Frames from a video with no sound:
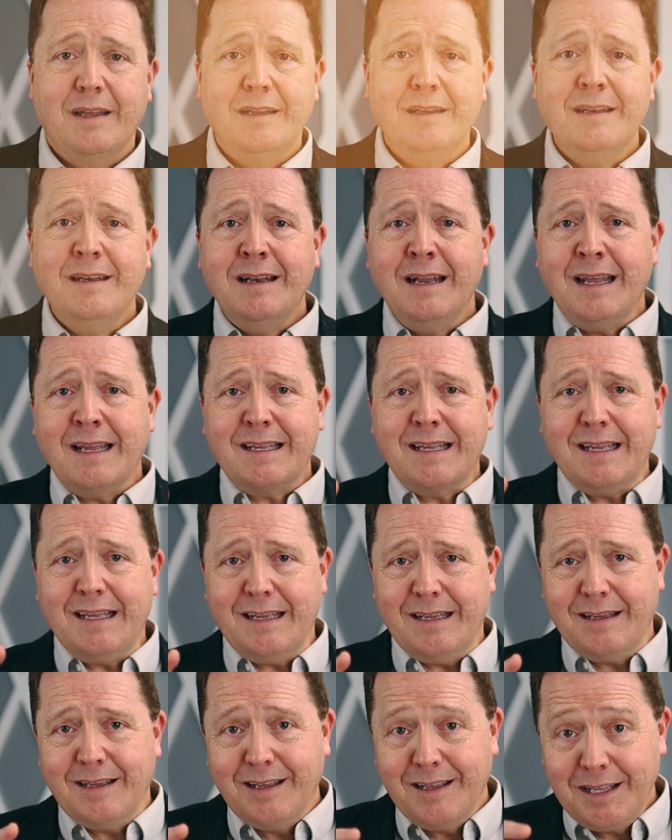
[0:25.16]

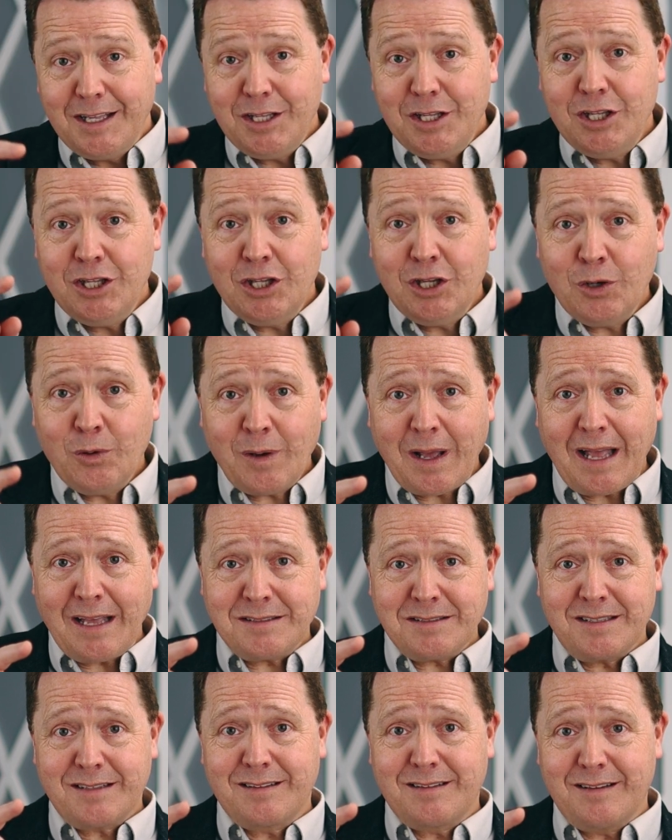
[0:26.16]
Nikki you
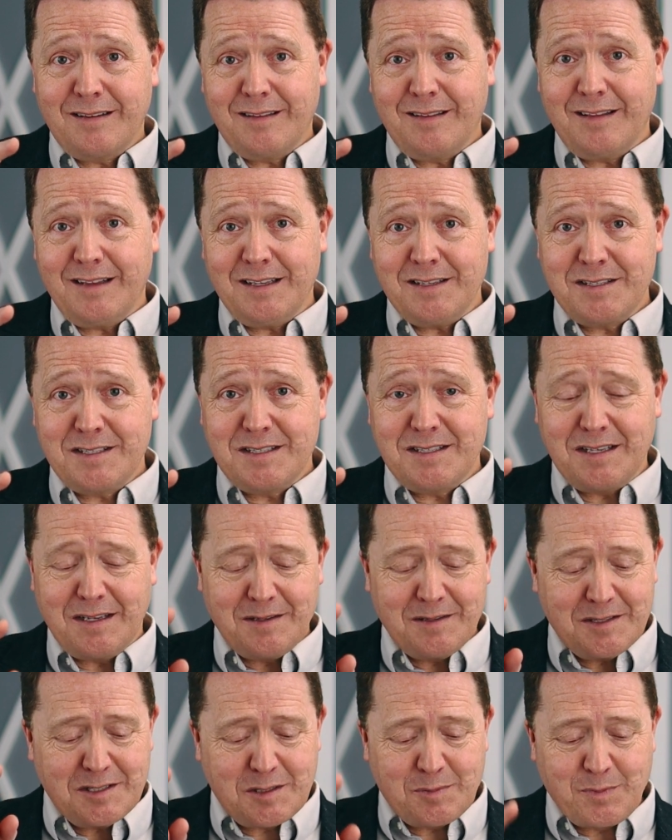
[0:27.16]
asked this
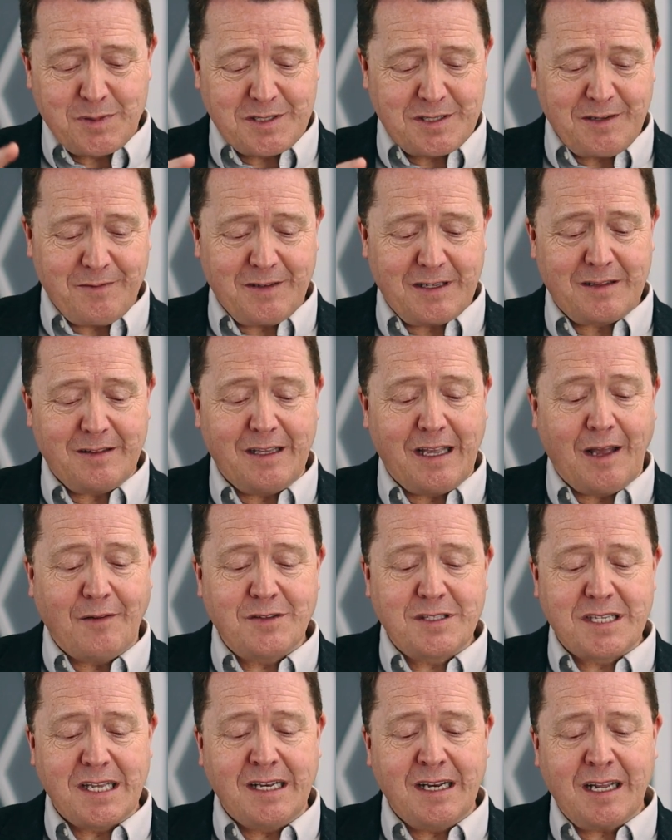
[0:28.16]
specifically.
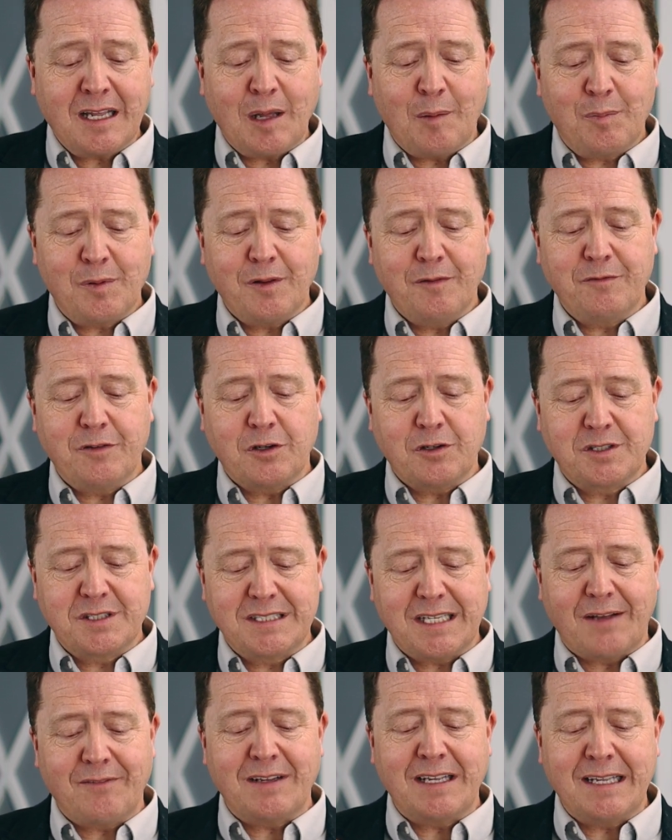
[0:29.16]
I've seen a couple of your
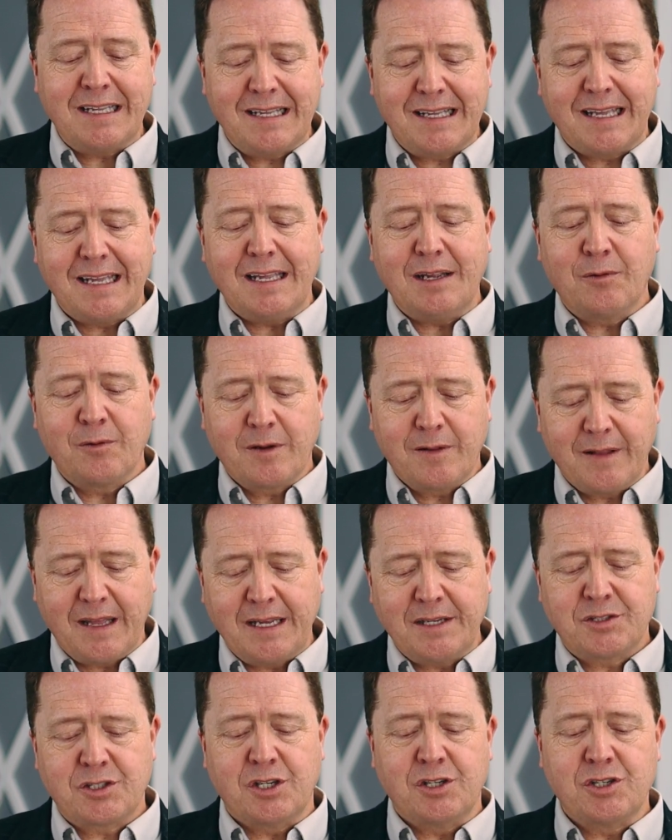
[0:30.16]
seven key
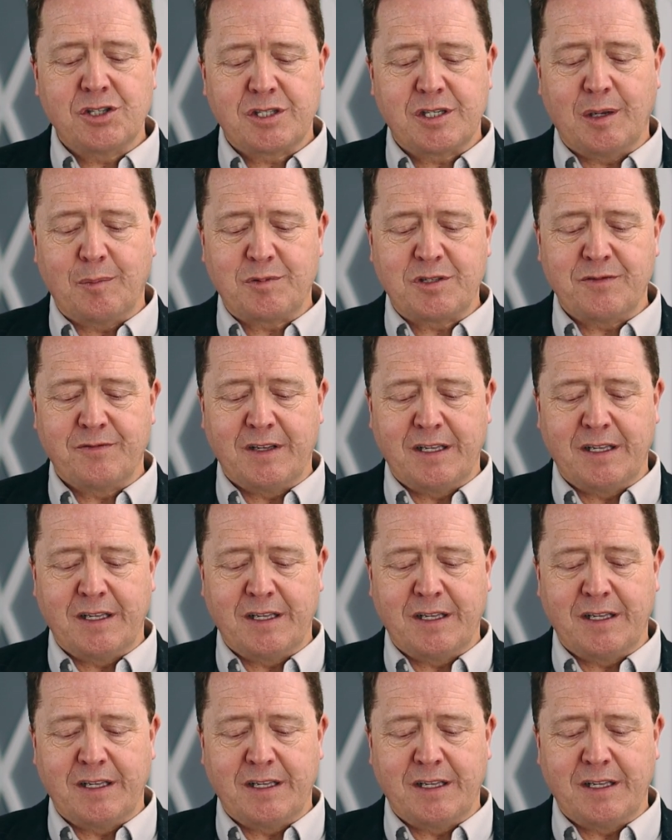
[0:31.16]
relationships